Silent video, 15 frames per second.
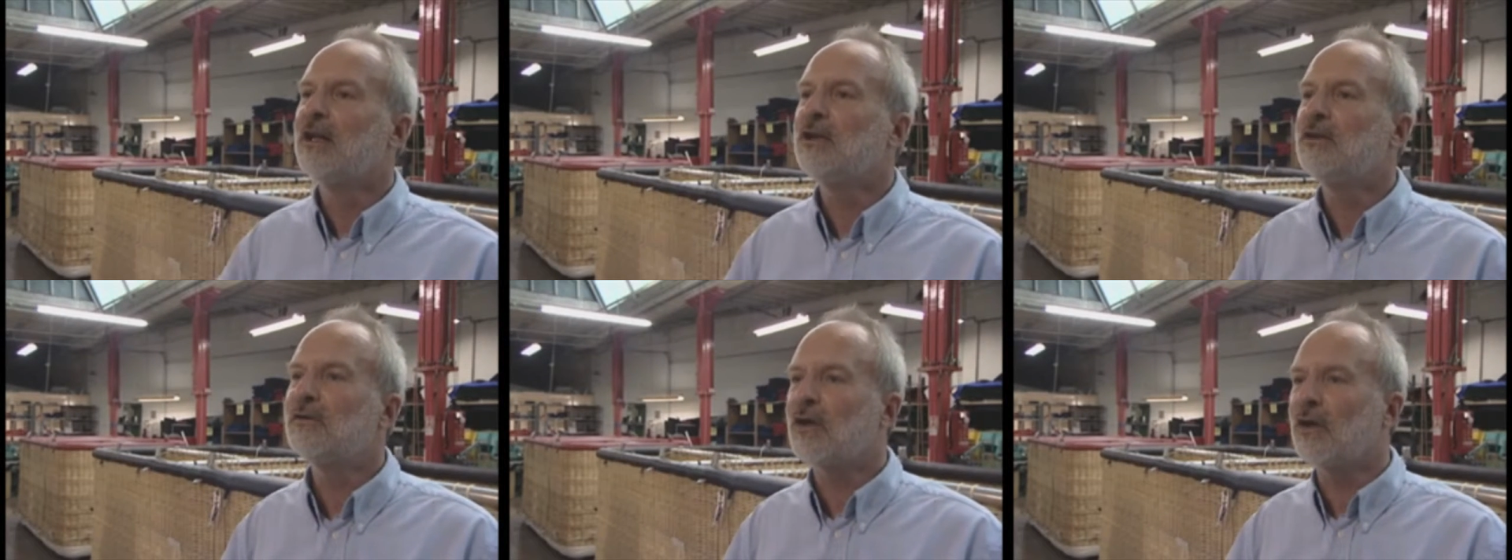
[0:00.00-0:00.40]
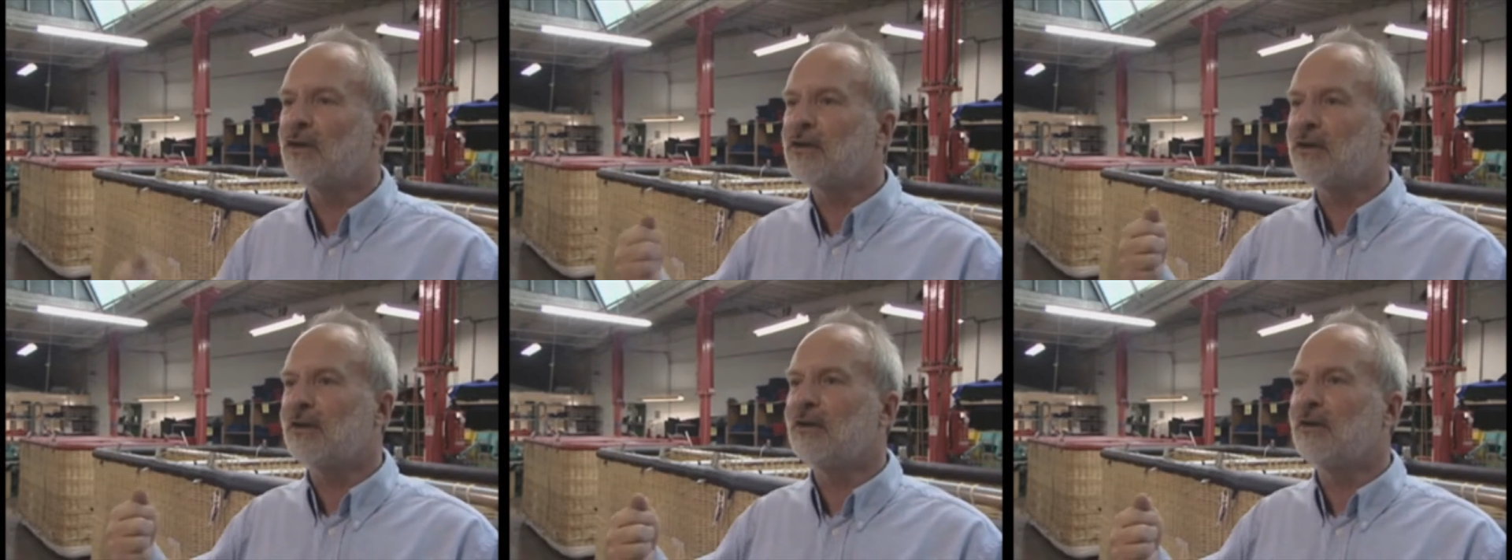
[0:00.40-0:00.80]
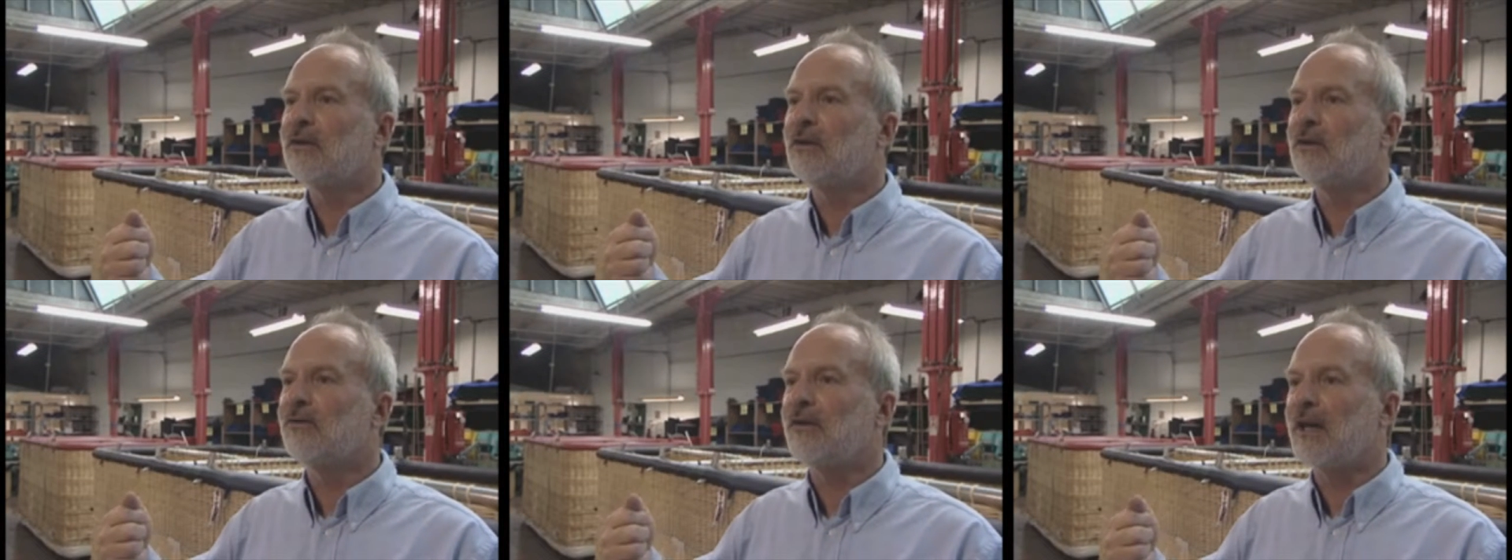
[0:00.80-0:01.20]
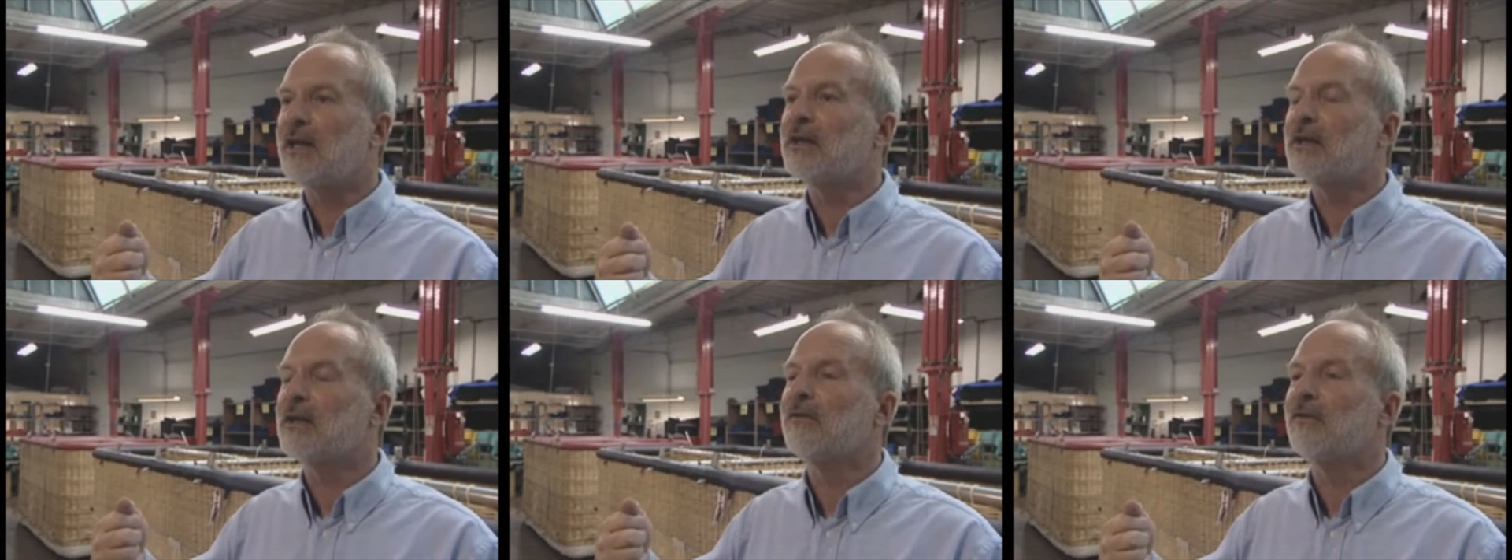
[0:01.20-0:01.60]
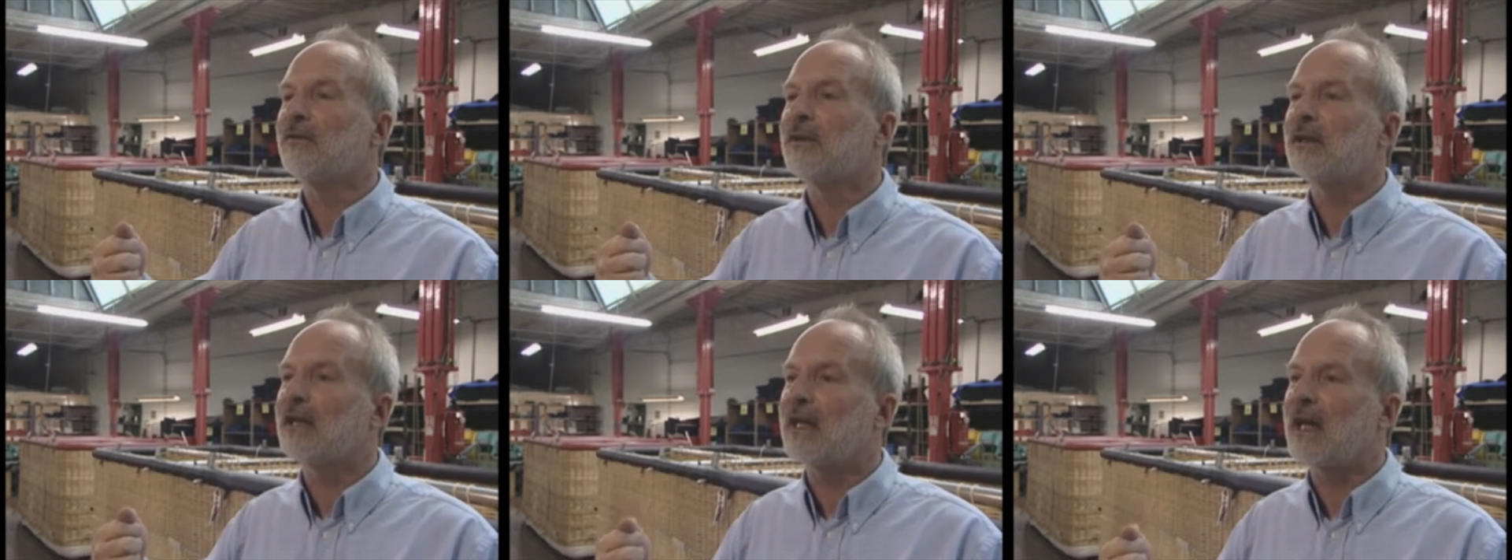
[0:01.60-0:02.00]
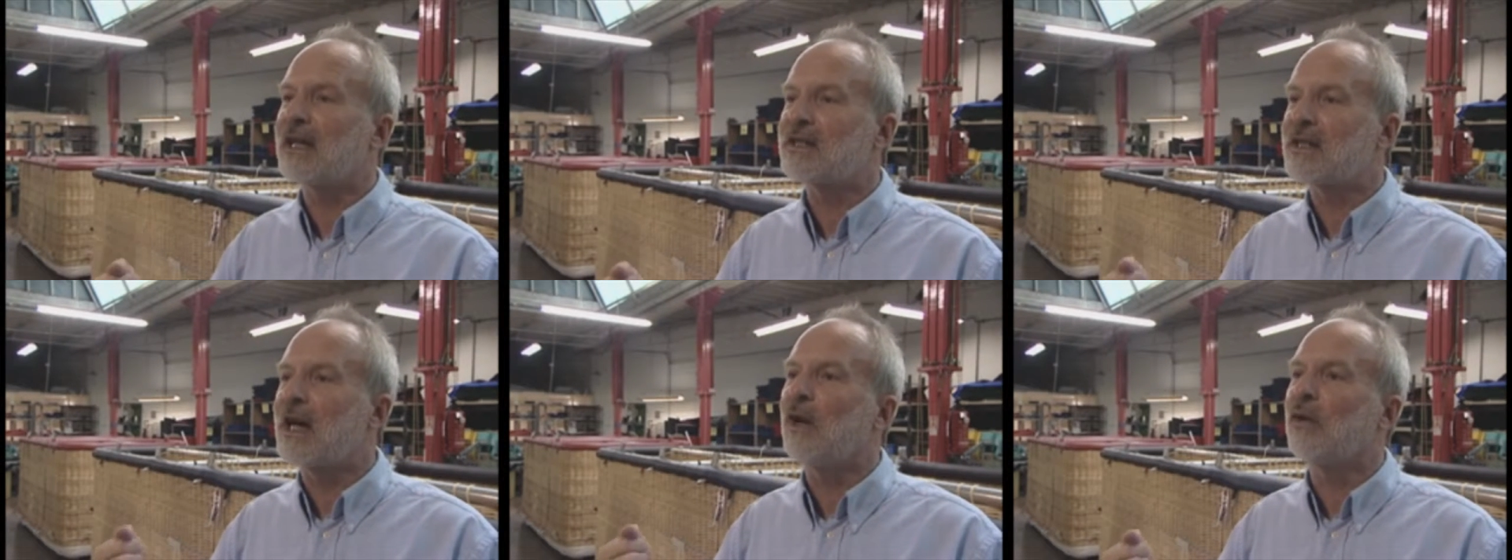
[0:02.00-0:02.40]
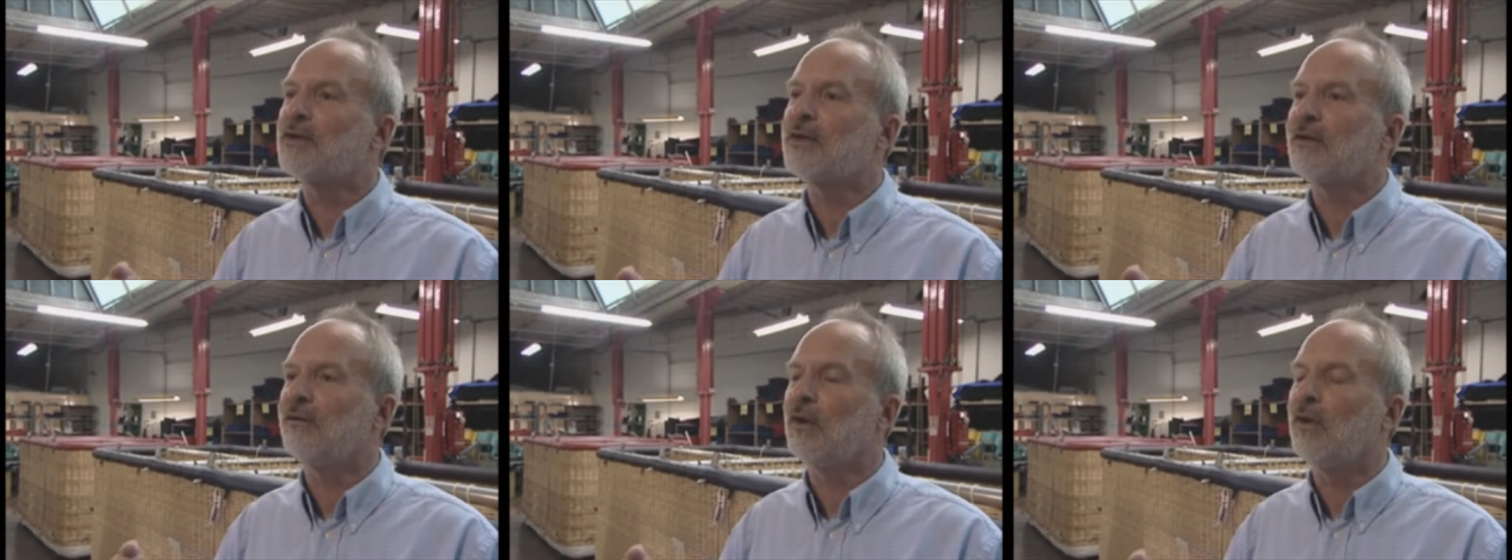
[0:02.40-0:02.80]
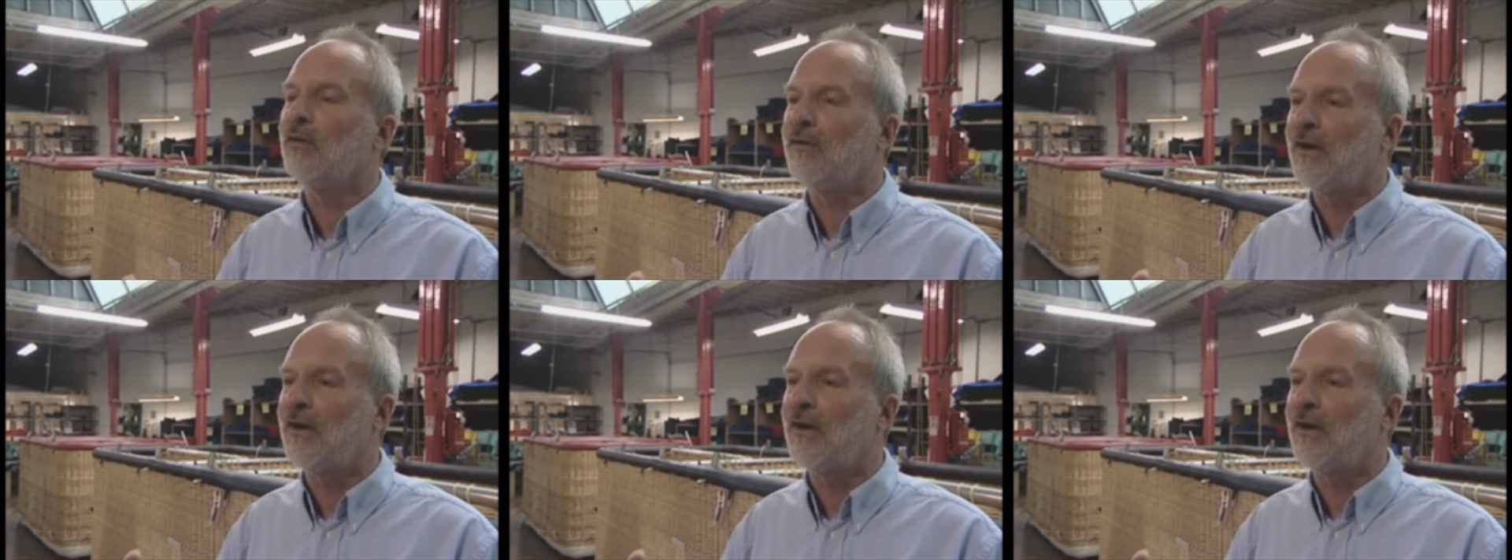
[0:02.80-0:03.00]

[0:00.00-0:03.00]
you've got to vent the gas out of your